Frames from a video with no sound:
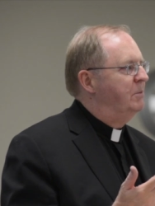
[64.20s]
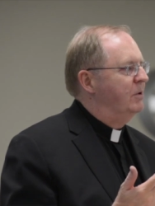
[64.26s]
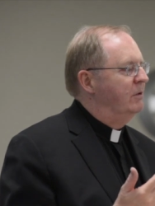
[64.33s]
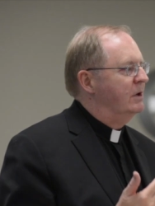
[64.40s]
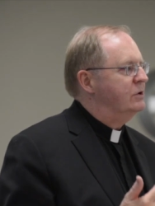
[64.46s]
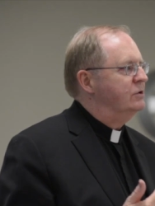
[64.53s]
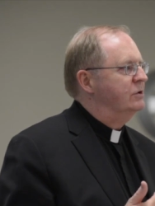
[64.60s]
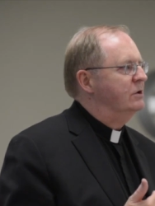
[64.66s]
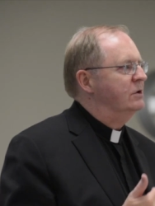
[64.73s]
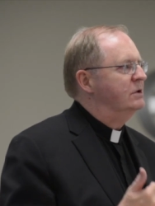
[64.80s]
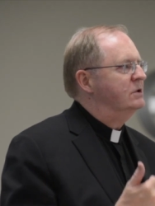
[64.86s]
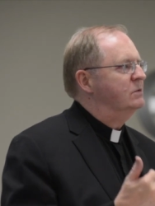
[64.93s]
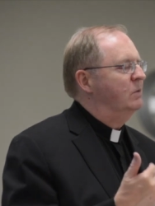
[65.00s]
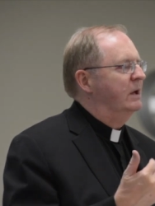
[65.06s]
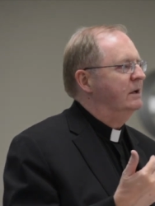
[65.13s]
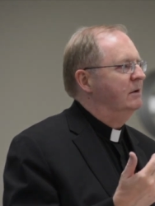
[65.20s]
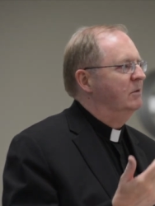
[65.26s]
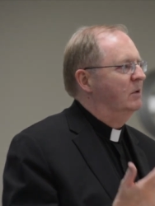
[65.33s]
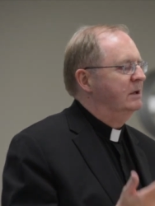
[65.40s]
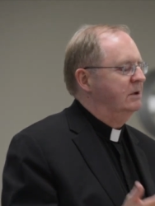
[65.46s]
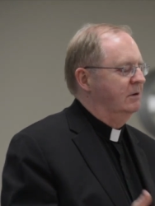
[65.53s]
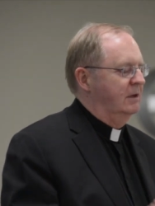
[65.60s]
parishioners,
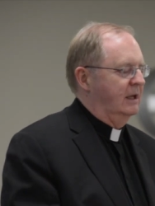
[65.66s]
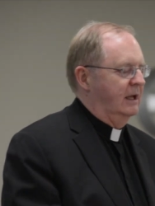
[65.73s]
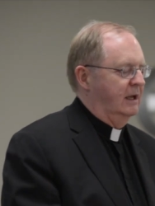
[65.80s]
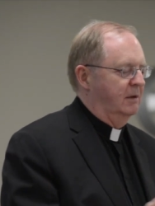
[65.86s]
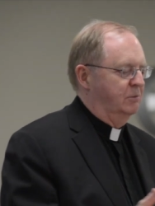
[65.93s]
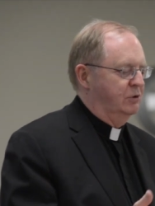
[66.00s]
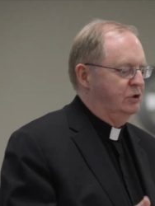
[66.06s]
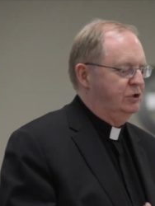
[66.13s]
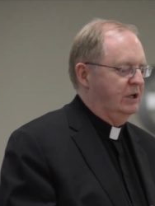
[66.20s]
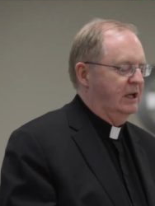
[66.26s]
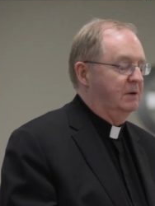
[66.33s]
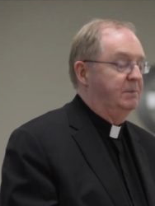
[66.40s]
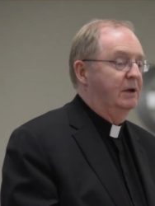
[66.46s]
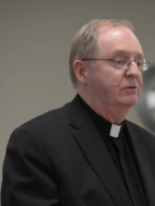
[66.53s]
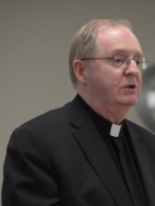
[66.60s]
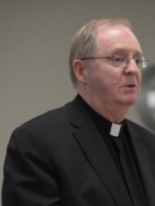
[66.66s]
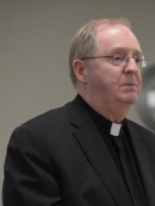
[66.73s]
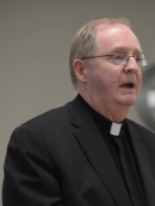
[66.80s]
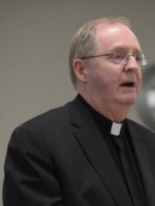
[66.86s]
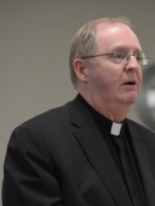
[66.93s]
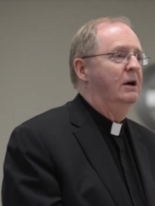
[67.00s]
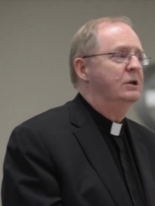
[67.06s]
what do they appreciate about their
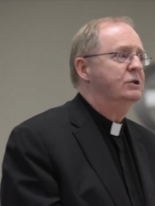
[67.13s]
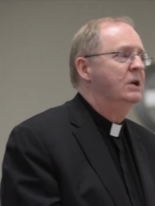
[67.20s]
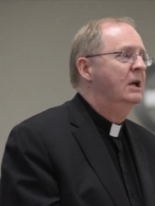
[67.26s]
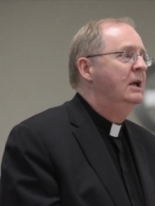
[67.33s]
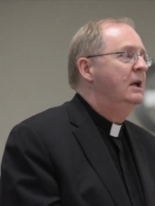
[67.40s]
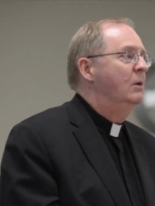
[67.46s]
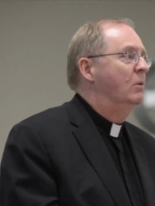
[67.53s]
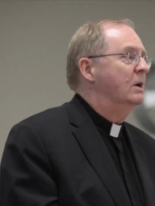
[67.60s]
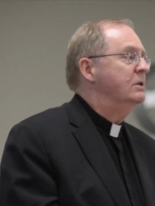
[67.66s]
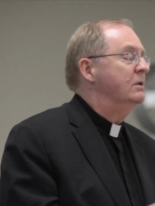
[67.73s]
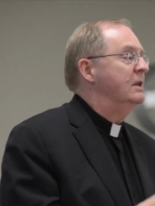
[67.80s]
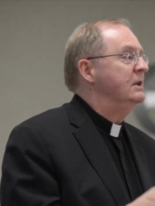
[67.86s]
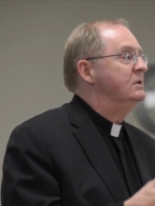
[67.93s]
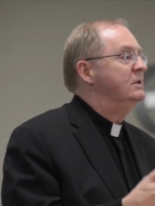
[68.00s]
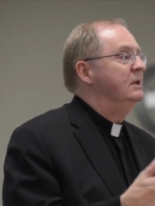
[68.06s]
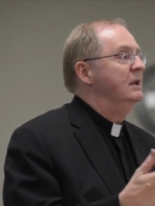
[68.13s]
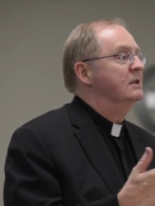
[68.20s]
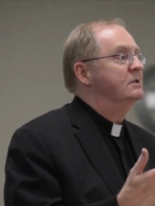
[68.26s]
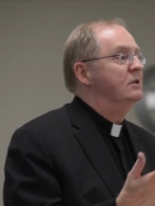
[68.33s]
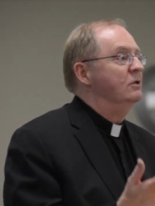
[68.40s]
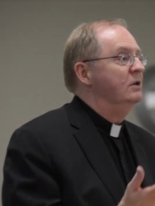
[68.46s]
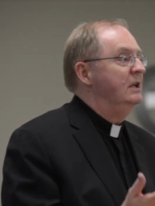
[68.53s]
parish, what do they see
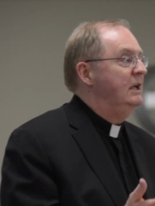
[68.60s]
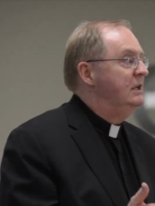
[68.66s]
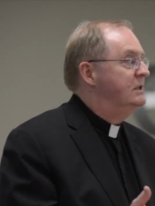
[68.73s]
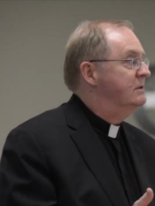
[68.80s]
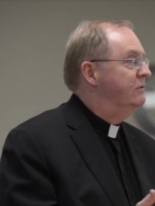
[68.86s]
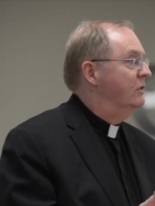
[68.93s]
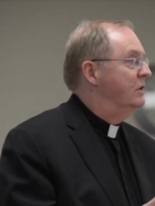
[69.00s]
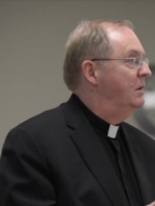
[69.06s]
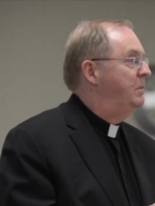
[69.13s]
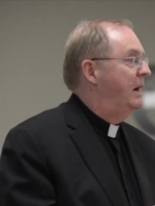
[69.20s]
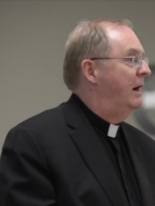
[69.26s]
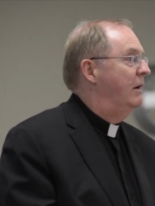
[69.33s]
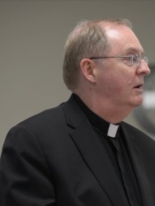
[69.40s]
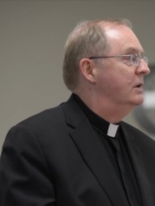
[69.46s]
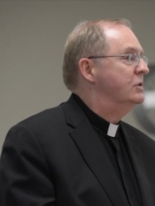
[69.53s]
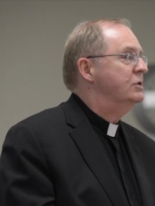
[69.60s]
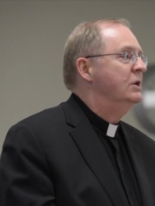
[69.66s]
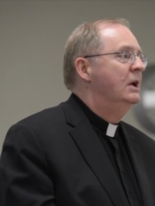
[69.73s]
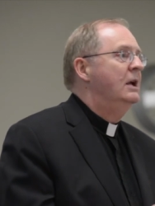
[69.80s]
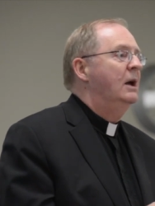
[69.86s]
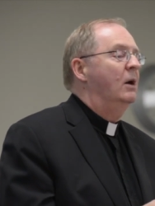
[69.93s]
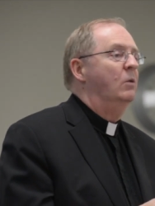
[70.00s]
as their needs for the parish,
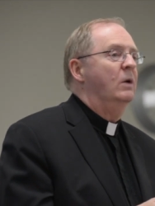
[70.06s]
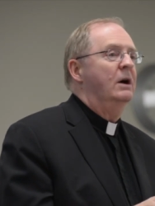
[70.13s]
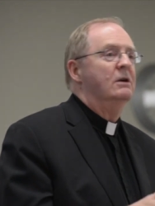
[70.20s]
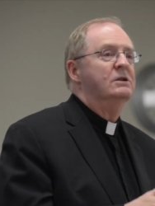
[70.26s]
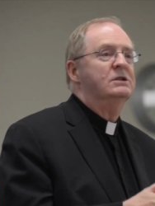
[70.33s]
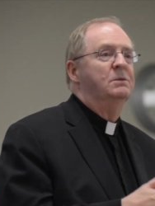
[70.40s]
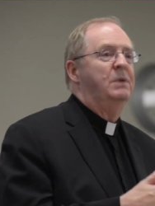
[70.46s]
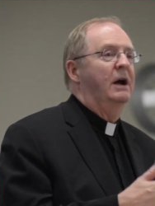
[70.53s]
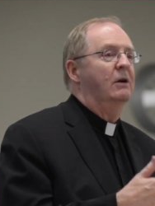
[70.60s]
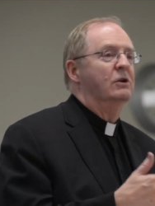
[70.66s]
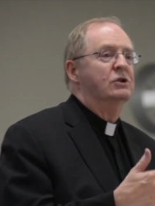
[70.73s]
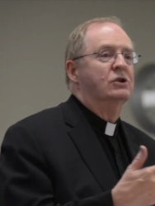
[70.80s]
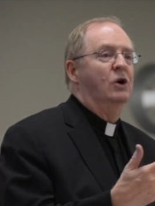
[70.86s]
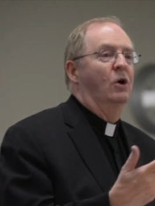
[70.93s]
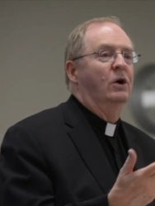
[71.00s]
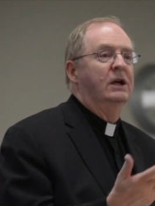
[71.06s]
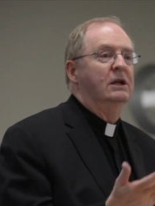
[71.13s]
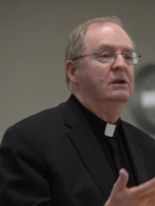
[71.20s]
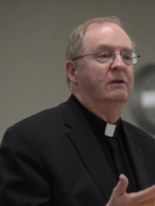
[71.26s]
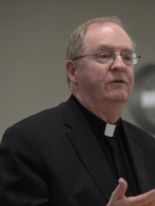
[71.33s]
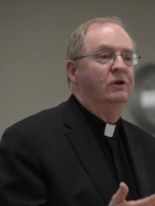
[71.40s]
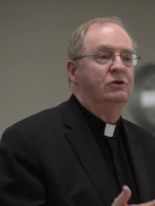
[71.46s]
where is the parish going
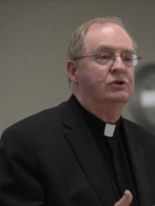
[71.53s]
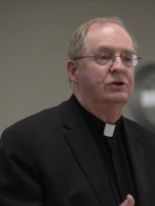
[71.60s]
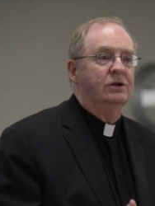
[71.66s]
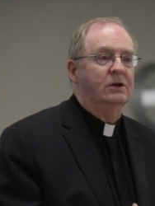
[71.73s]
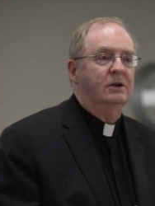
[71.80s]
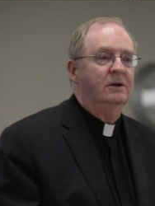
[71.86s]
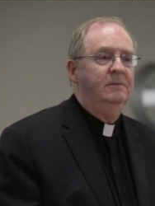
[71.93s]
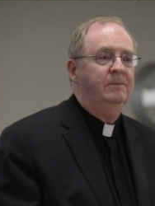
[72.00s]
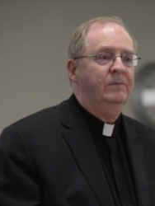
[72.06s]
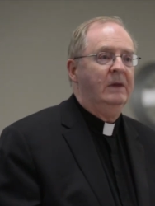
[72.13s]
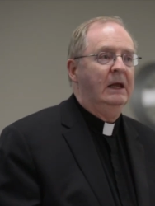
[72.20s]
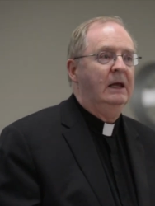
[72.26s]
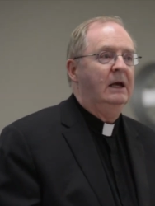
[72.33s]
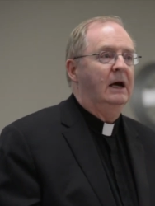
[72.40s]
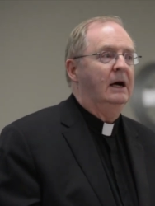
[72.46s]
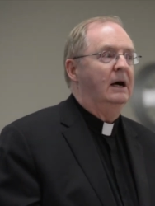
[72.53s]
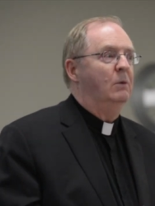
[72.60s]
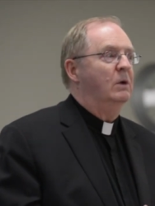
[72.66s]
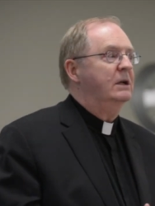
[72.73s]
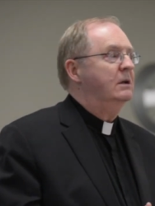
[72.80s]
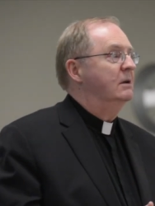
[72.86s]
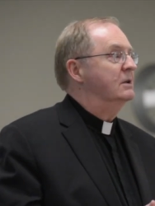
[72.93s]
in the future,
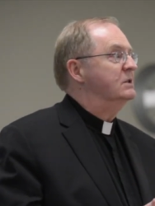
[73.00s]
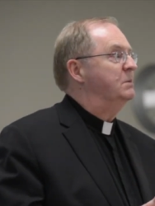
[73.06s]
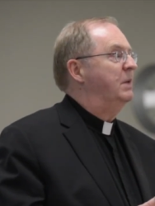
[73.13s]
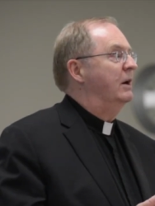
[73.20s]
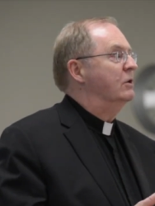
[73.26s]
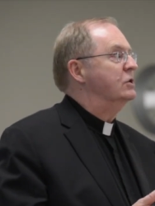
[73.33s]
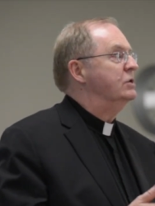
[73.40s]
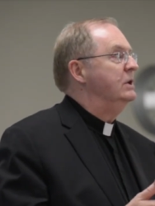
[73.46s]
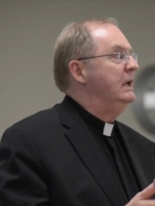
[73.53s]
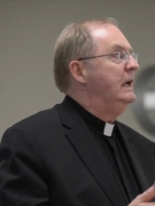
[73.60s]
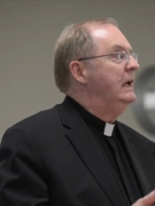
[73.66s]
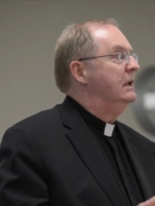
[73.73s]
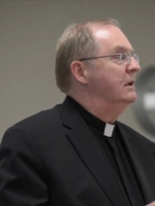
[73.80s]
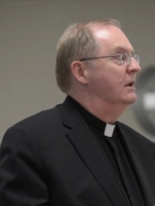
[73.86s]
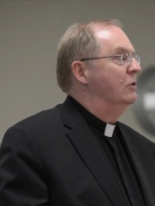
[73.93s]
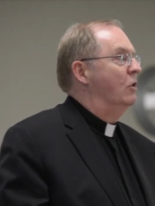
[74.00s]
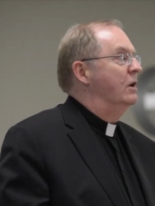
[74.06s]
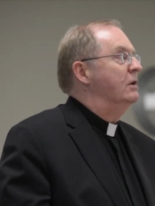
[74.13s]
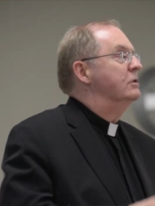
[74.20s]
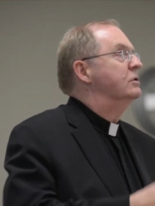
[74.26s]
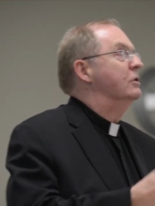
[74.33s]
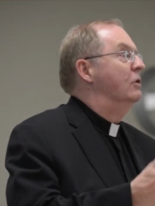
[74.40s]
what does the parish need in
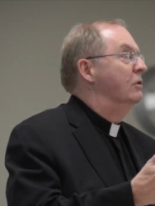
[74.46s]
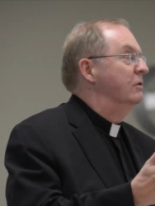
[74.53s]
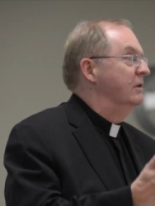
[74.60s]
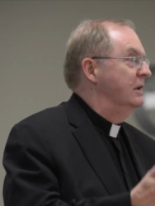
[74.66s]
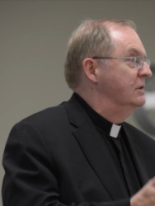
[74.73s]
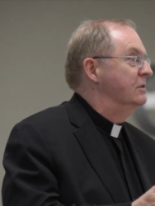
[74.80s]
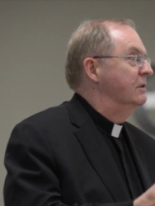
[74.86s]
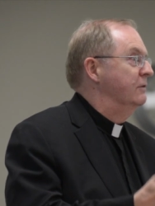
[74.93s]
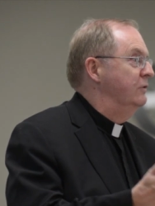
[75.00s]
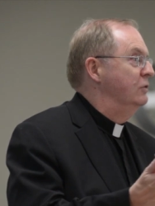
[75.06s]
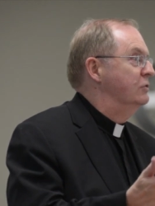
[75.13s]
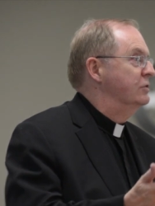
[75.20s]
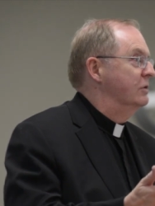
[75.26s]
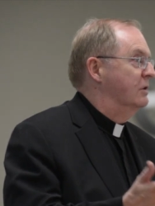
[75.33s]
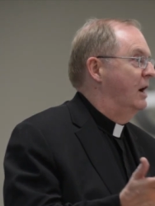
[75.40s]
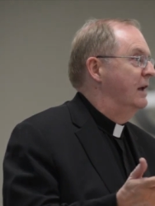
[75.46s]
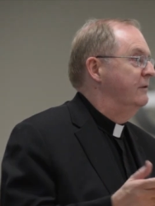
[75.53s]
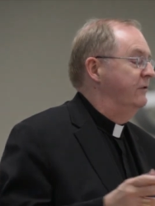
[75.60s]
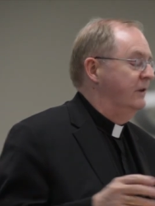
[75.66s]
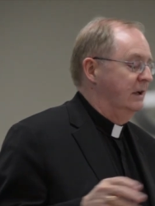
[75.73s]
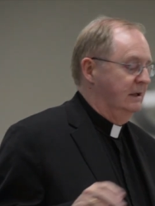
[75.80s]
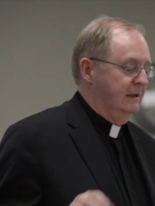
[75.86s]
order to go into the future
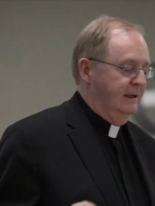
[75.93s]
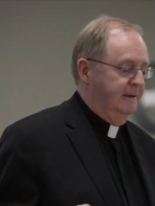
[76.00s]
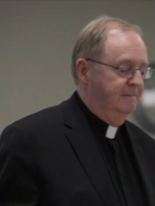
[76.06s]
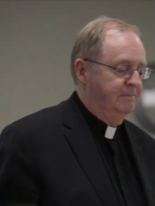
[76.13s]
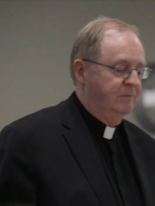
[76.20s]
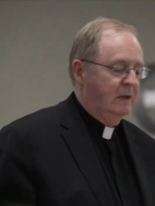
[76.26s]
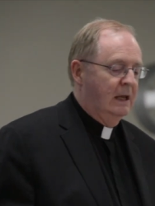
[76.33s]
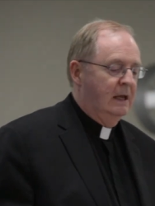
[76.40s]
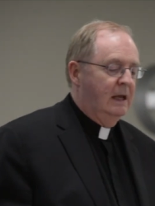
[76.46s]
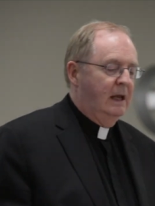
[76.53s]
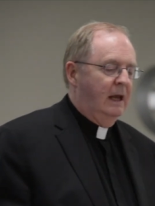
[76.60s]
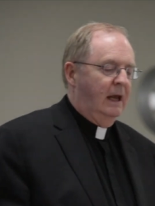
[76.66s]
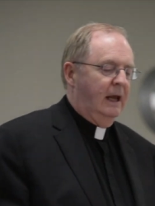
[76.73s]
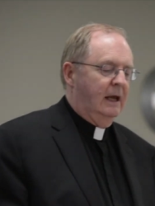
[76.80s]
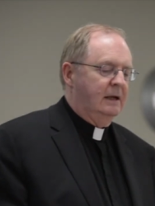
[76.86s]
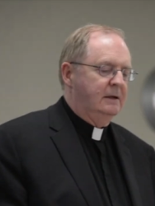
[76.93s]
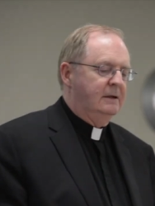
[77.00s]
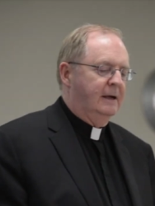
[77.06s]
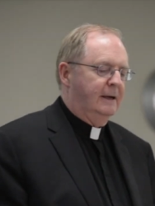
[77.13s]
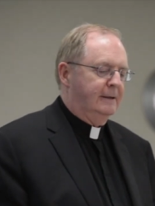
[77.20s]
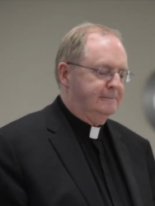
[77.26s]
confidently. And